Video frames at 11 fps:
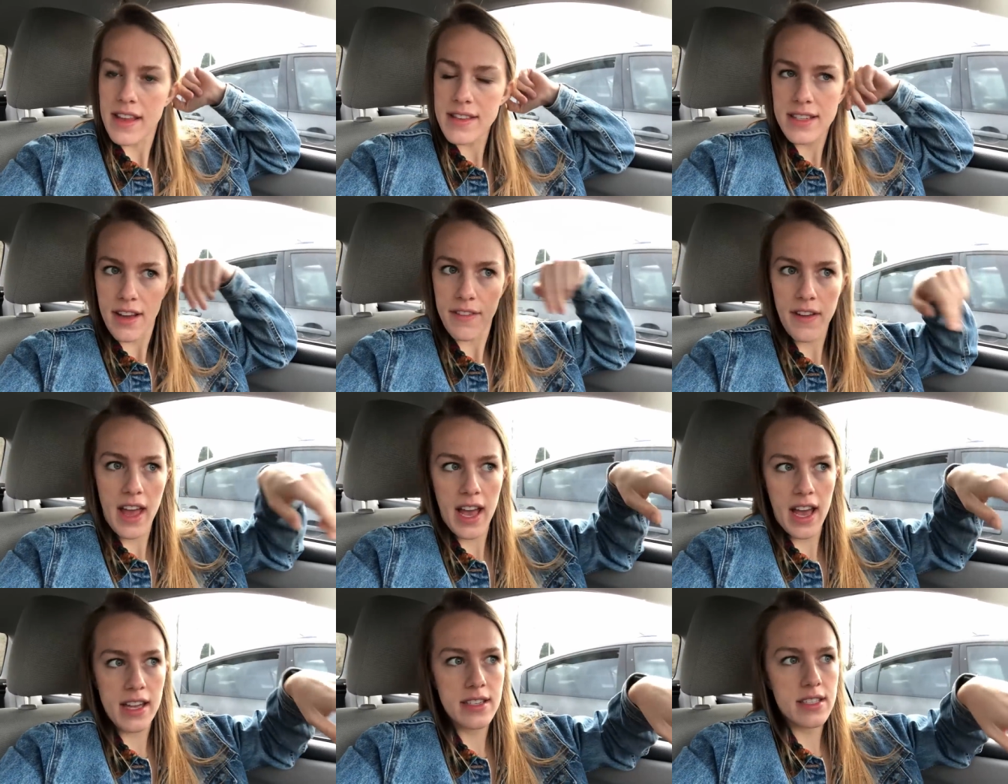that stuff
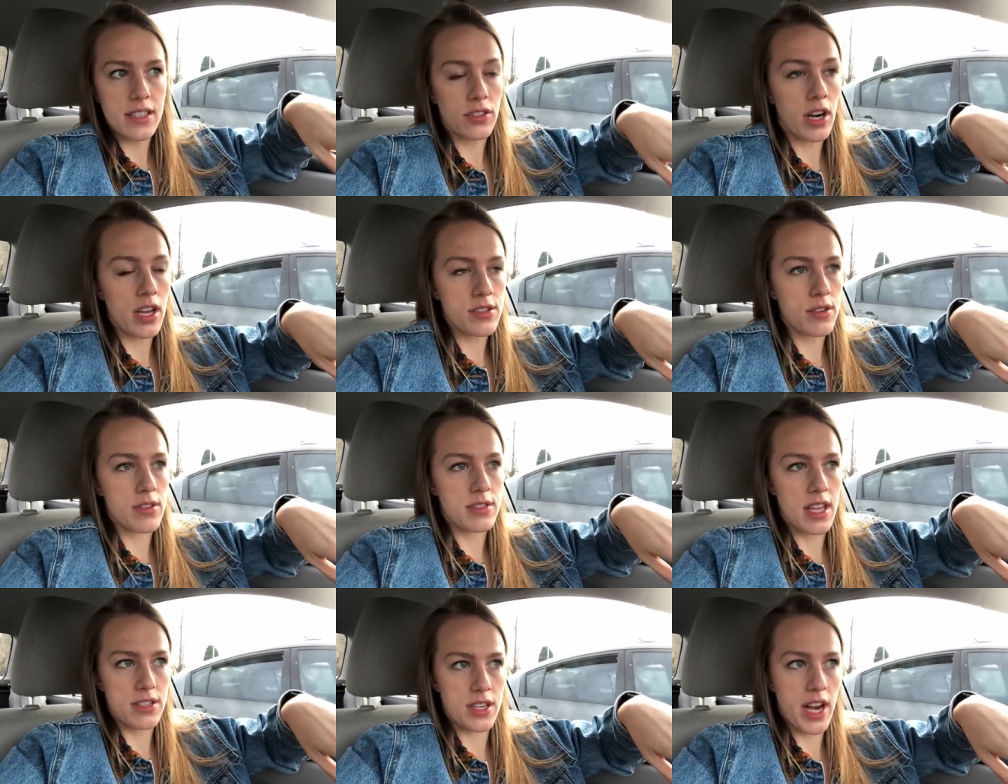at Crossroads
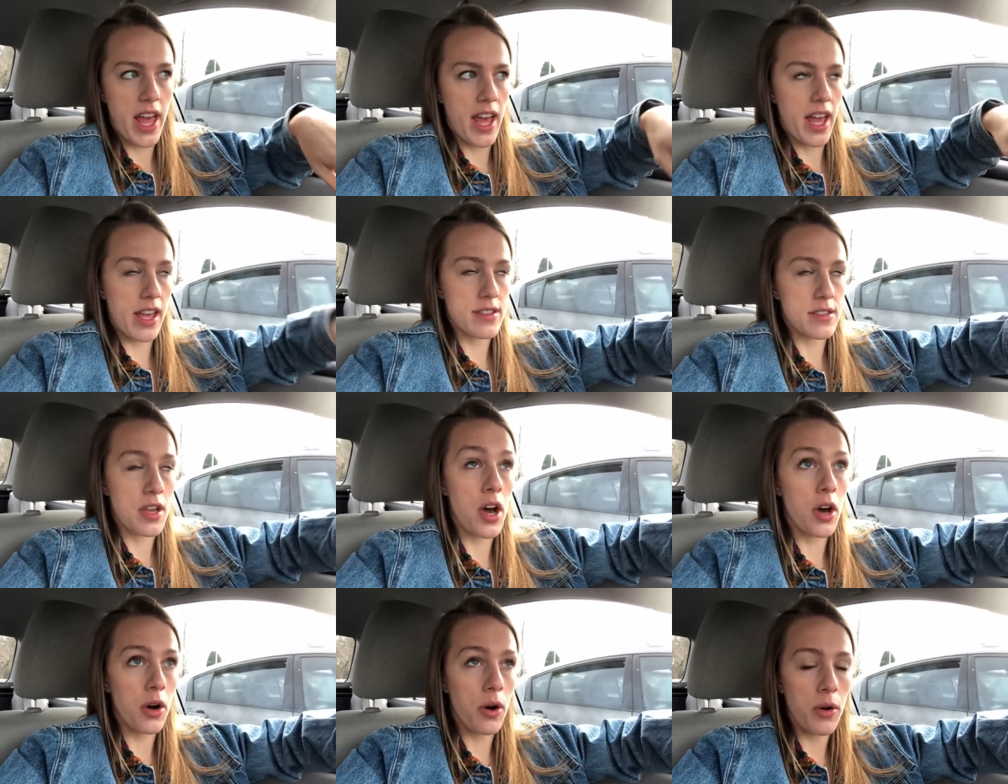yesterday.
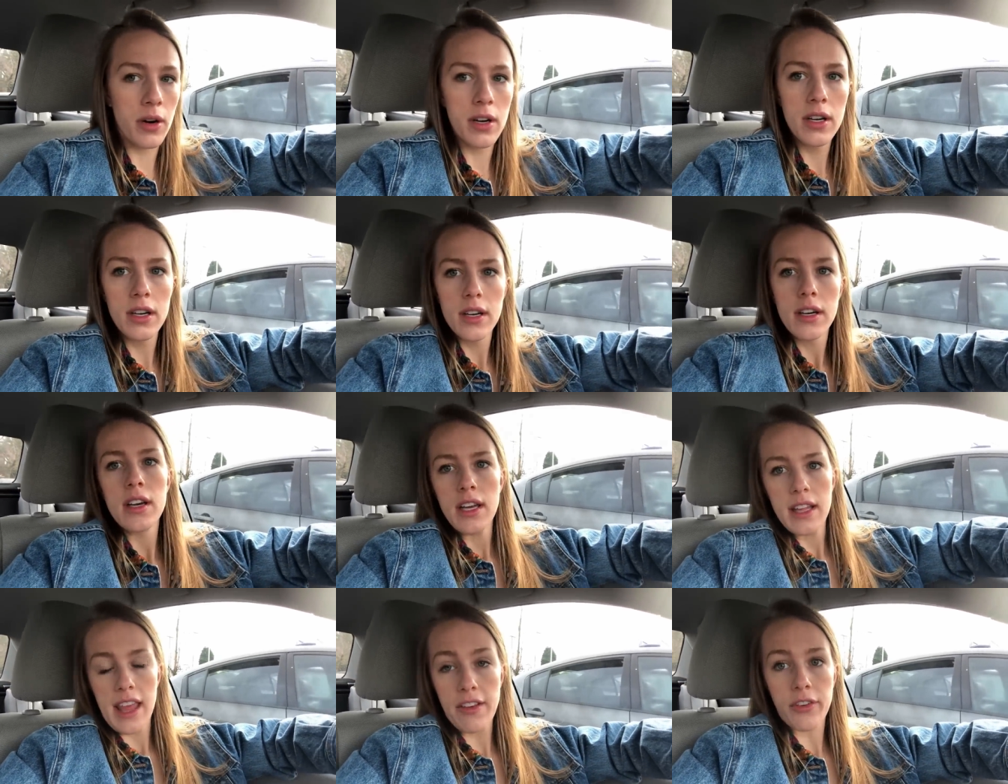So
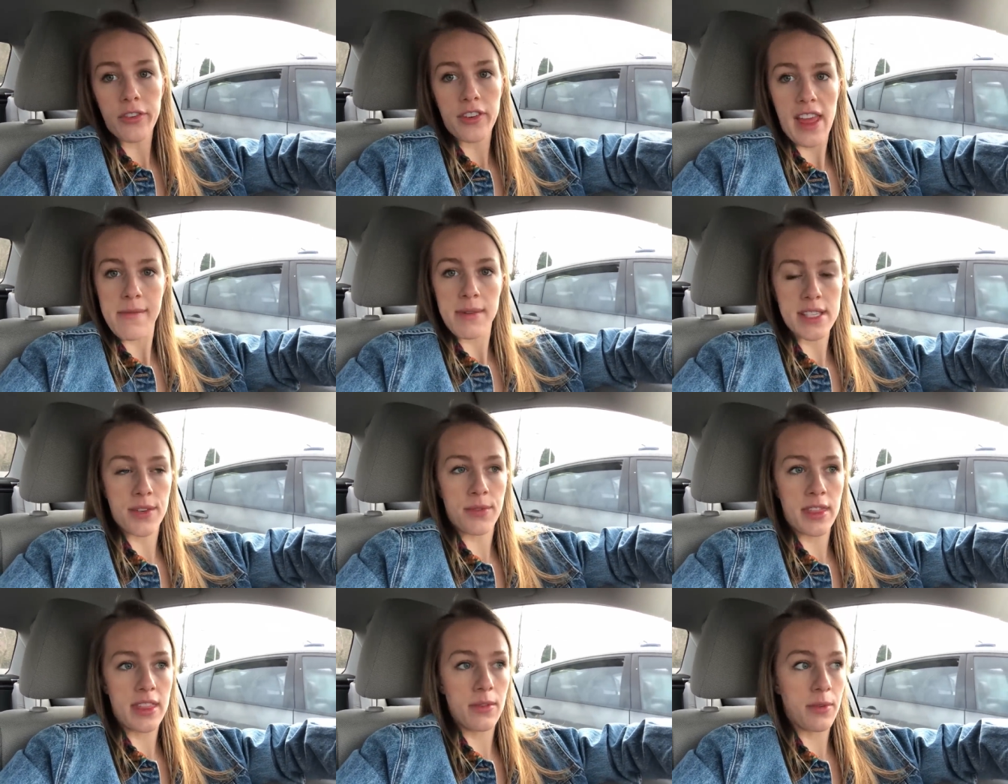thankful for that because if
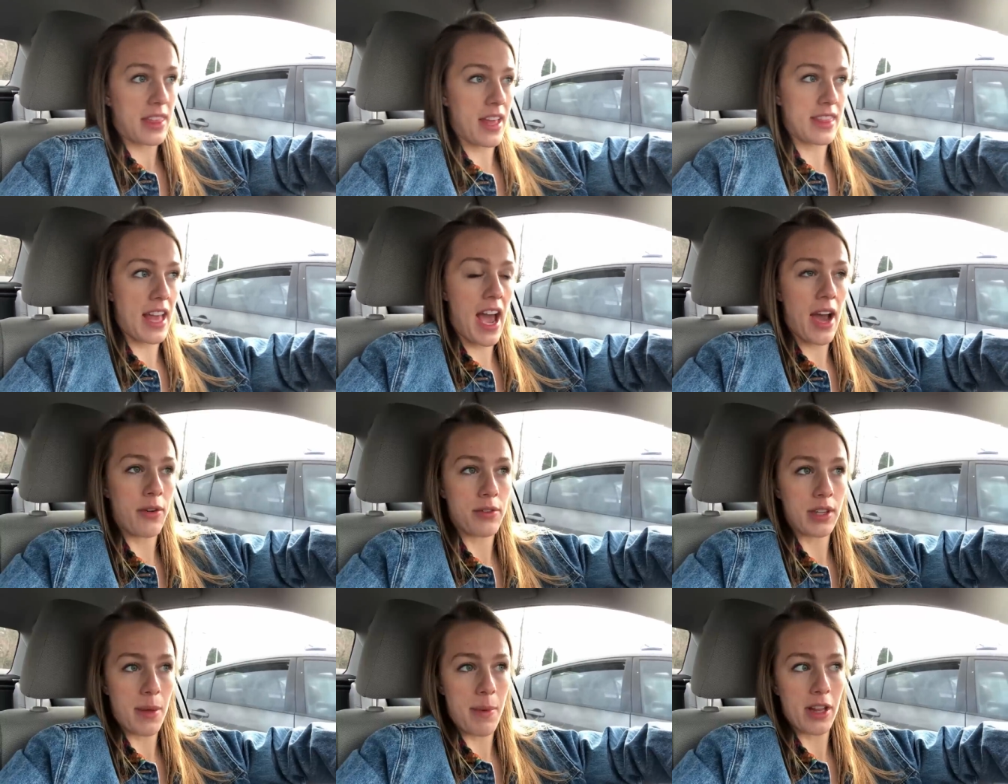without that I would
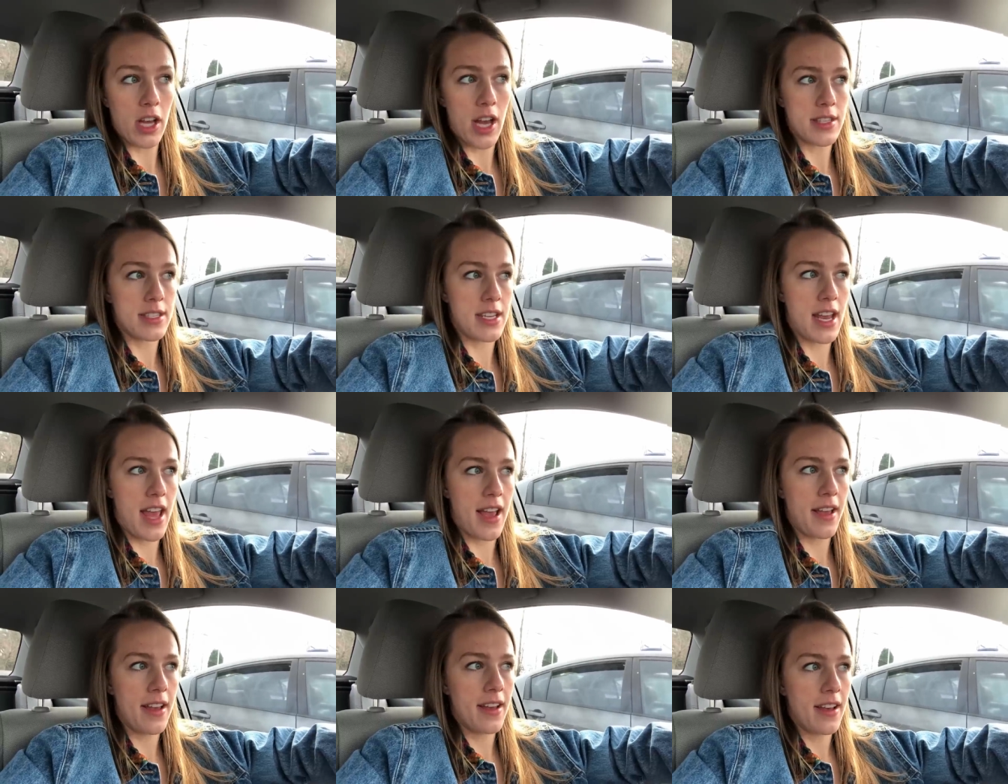really be lost
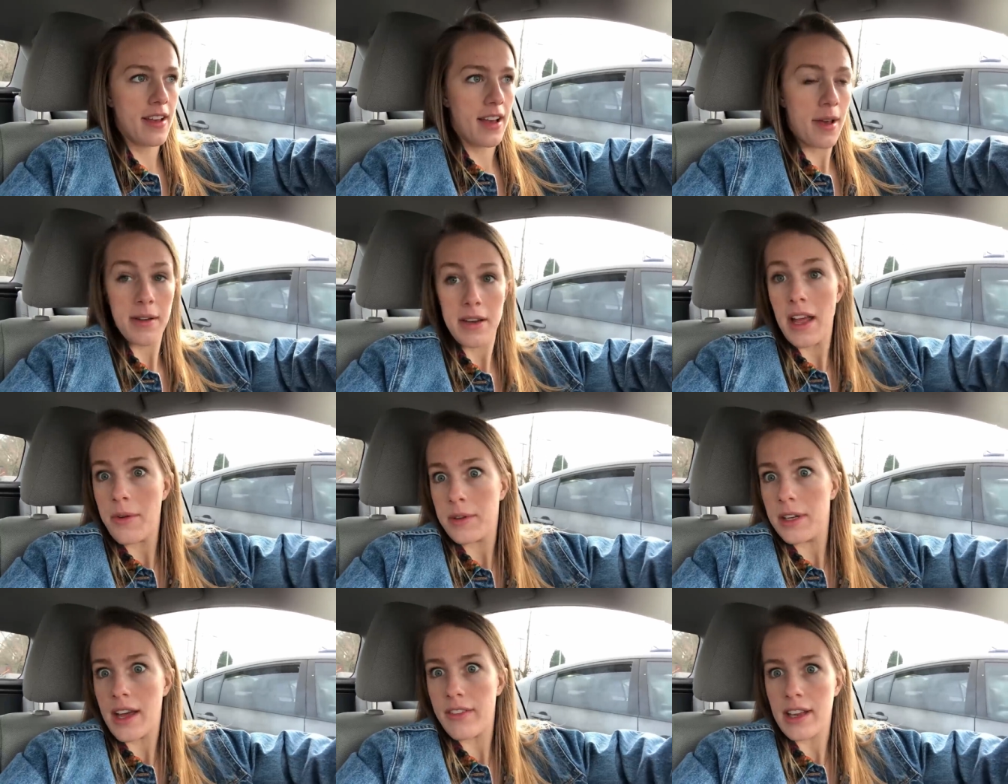today. I, would, I
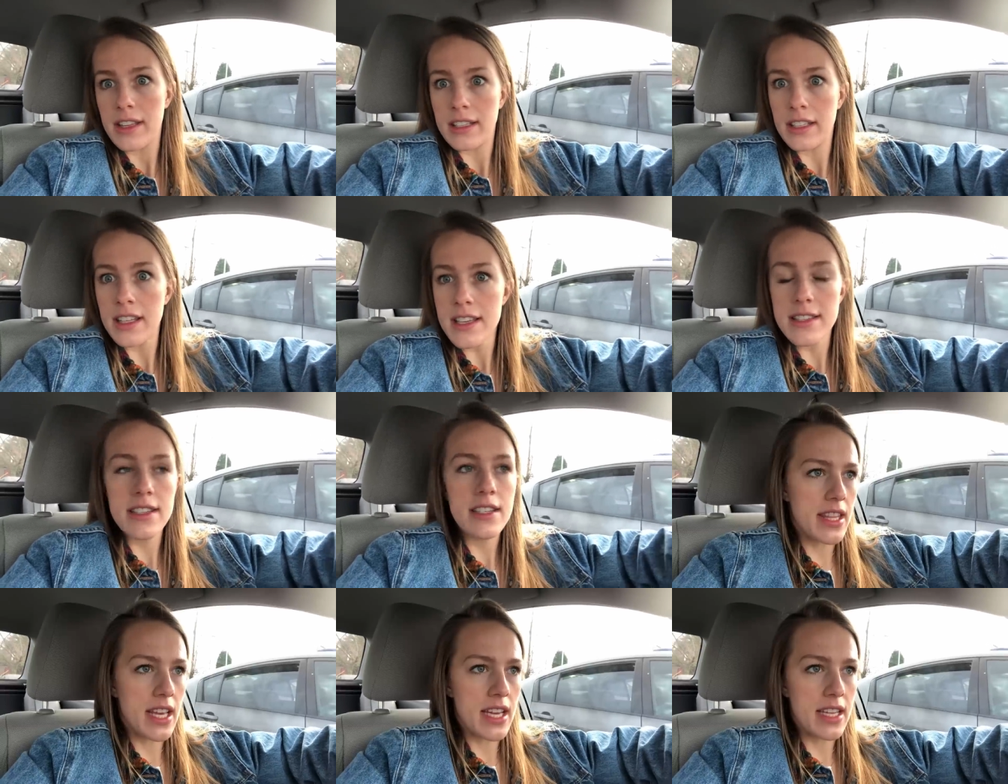wouldn't have anything to list
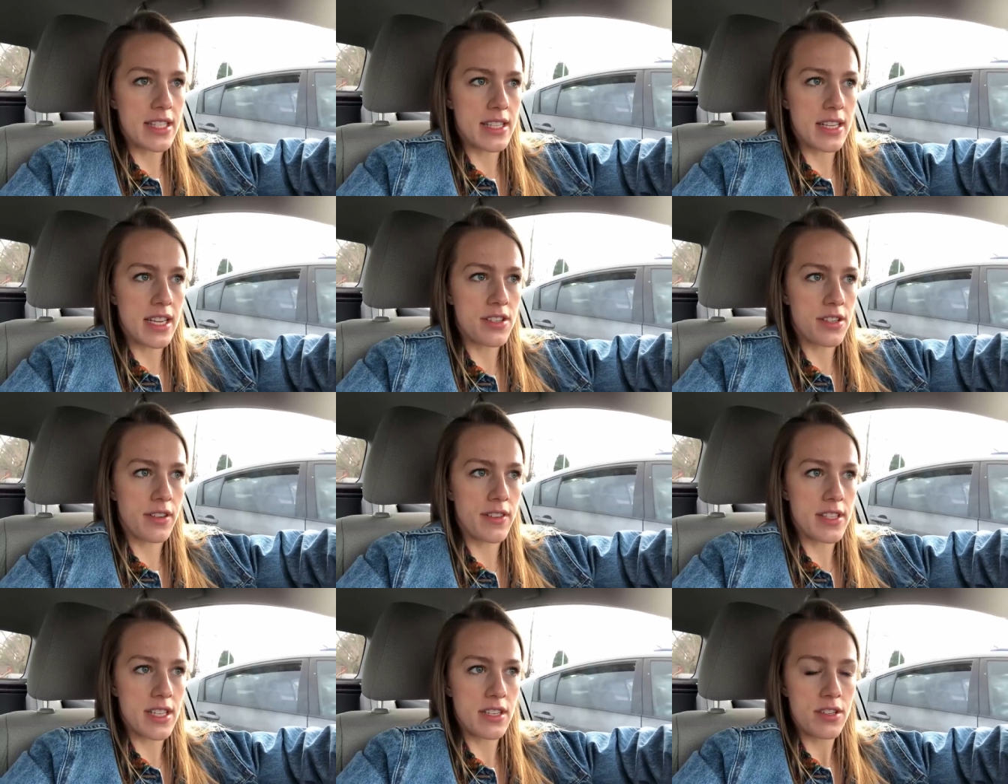and that is the nature of
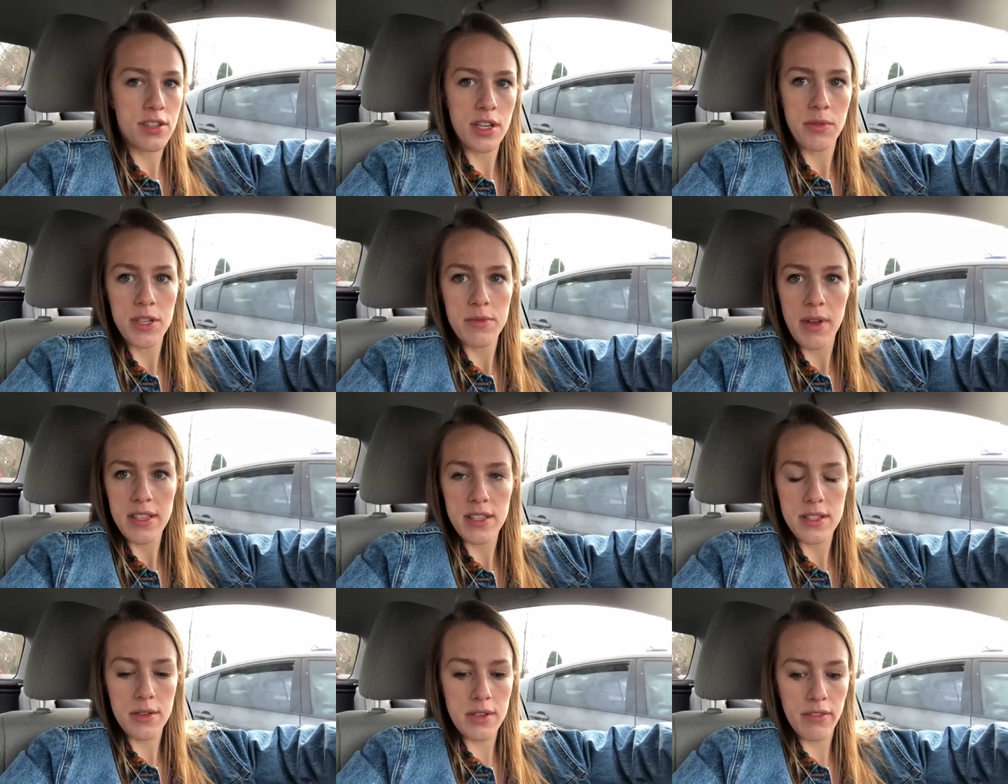this industry which makes it
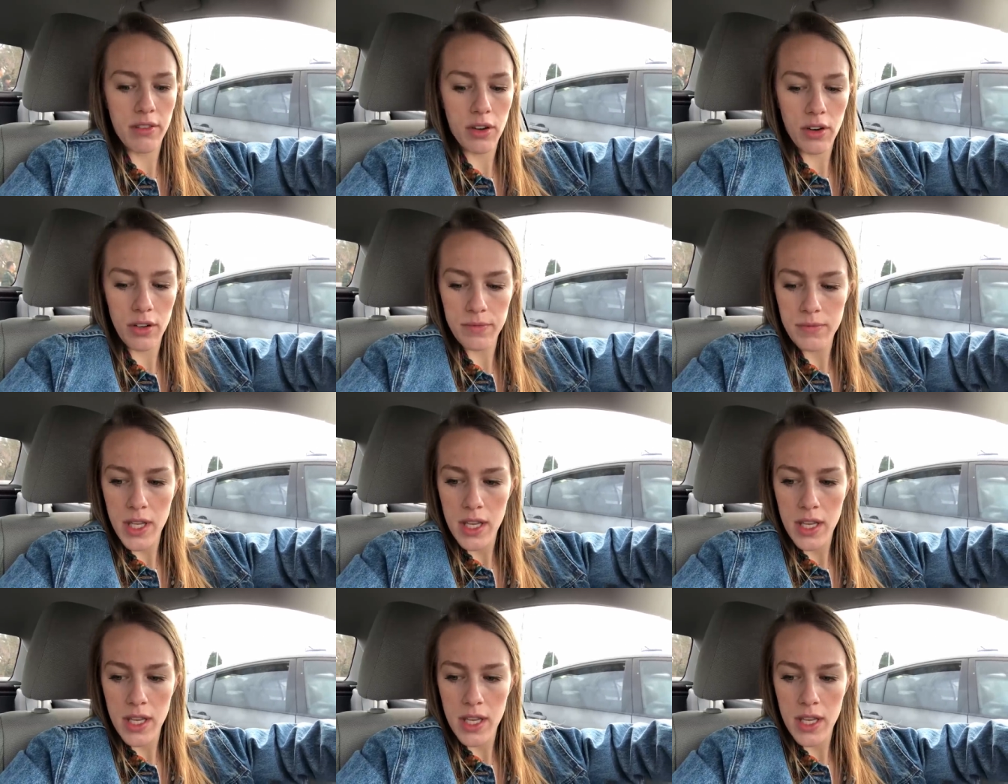so difficult